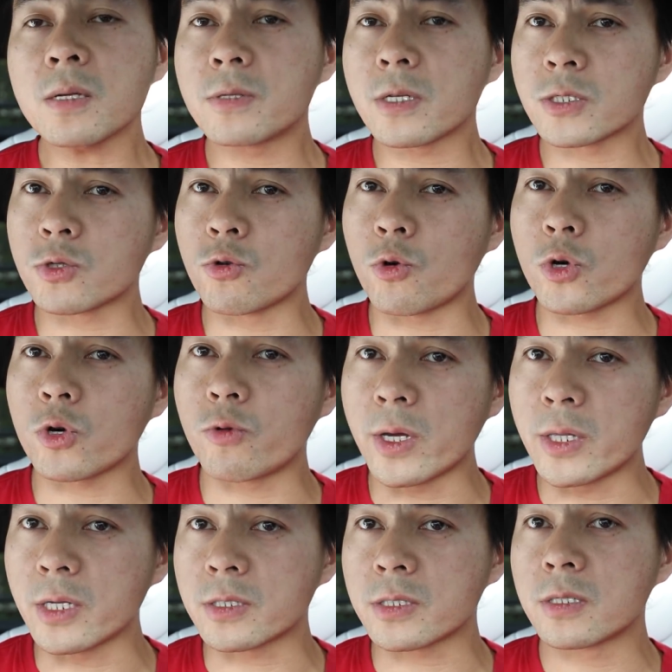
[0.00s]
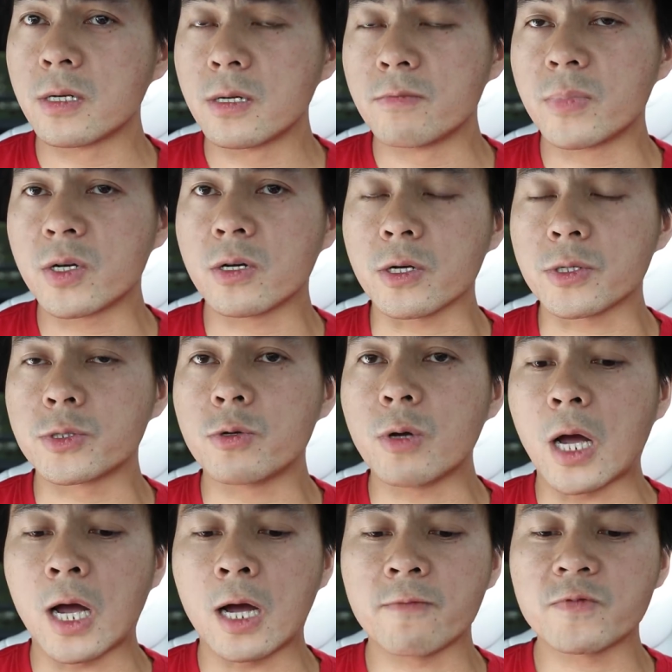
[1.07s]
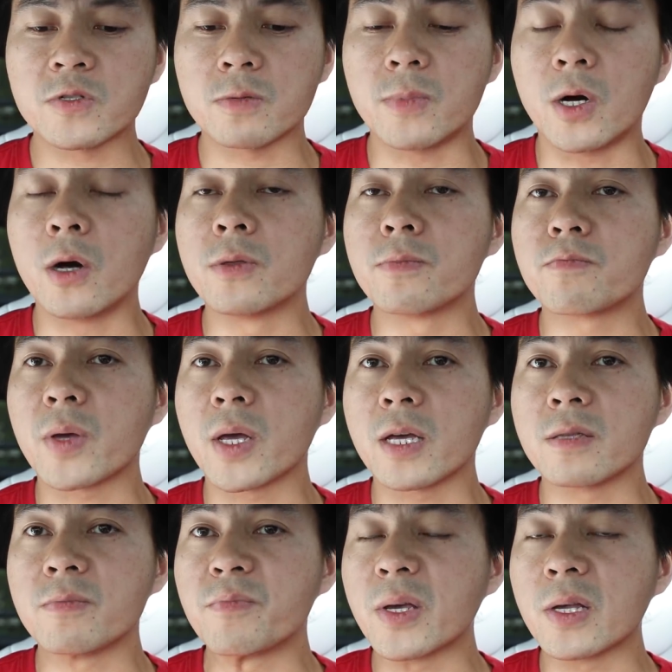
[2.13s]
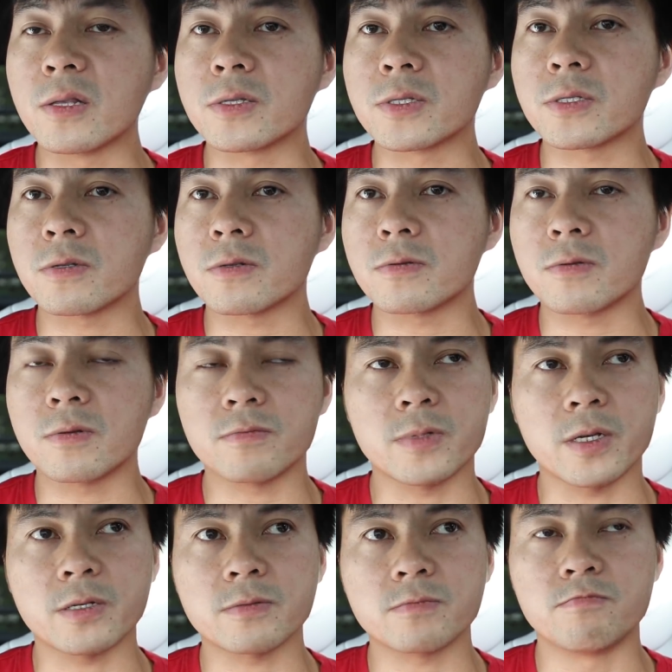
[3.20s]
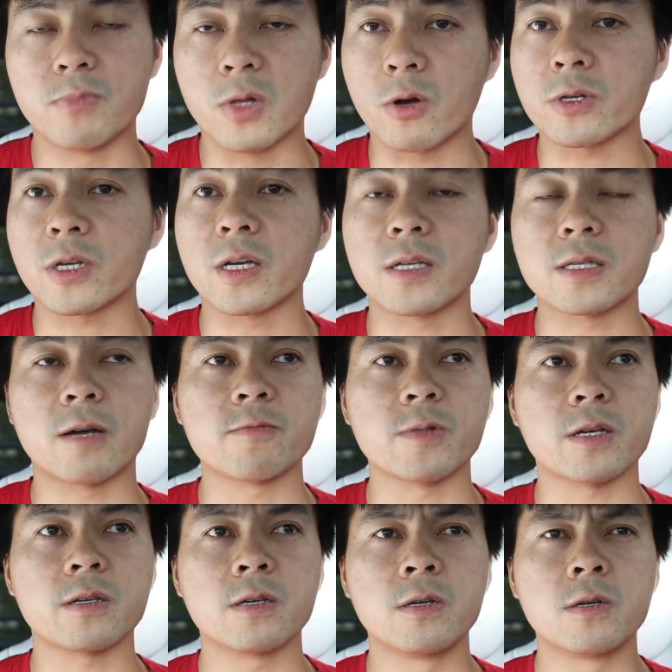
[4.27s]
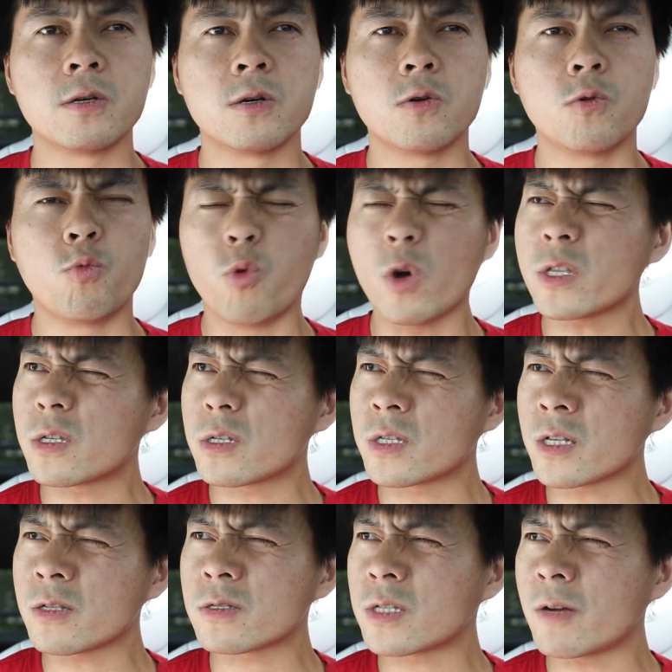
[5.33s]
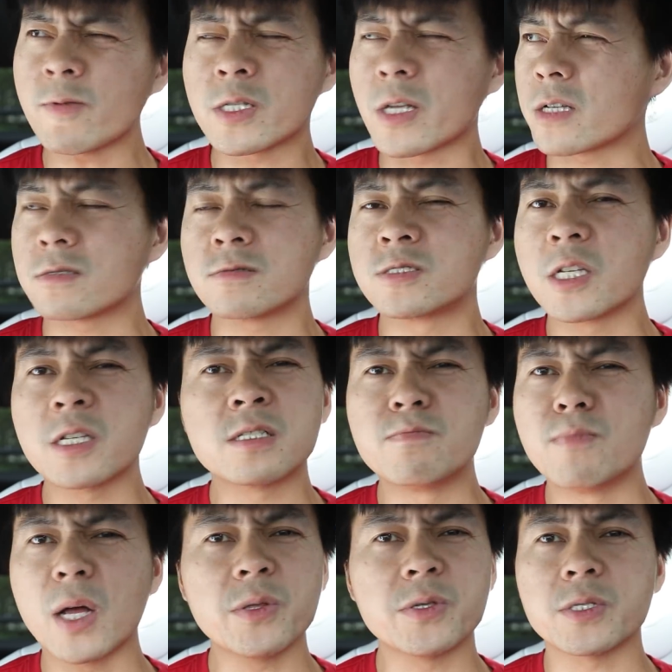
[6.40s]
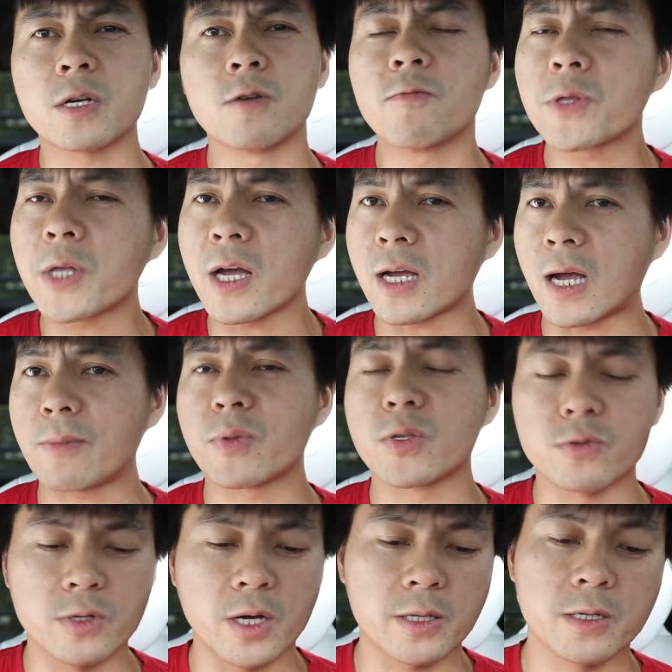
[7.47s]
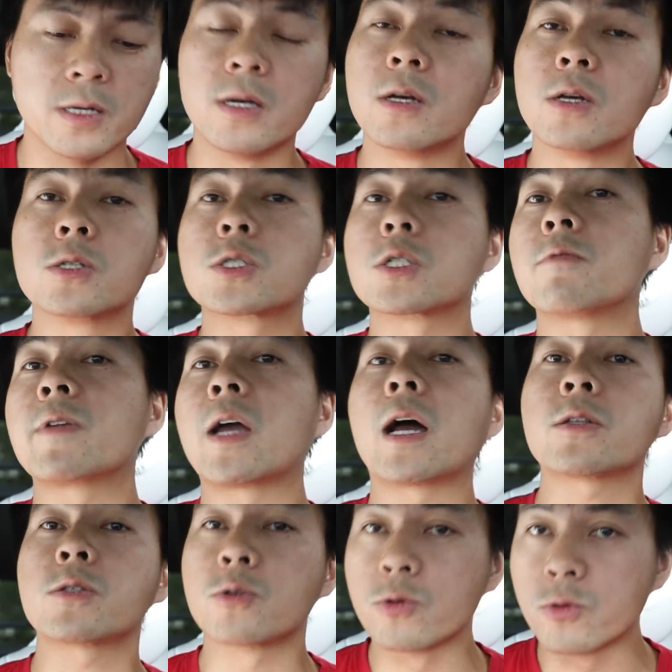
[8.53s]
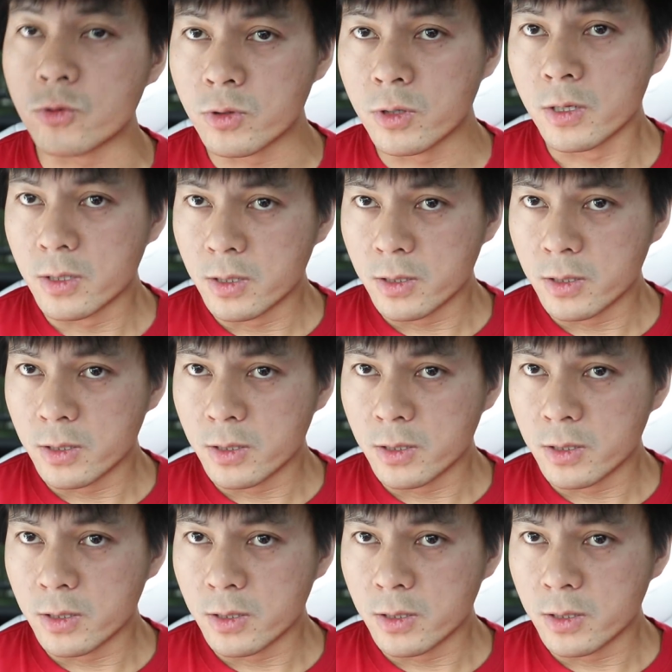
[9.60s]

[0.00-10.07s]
the store credits because you have some unpaid bills like blocking it. I'm like, what? That was like 6 months ago. What the heck happened to that? So we had to,